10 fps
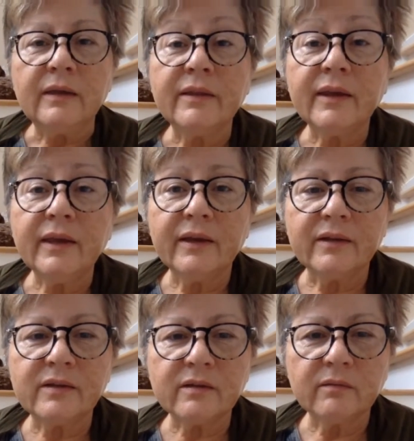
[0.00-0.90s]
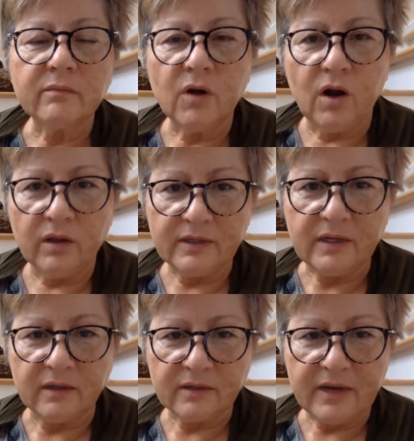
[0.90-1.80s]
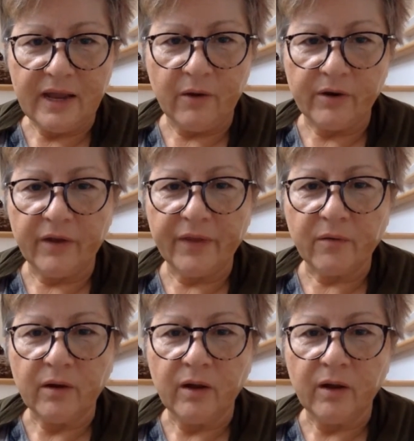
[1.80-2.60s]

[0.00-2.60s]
The kids, all adults now and on their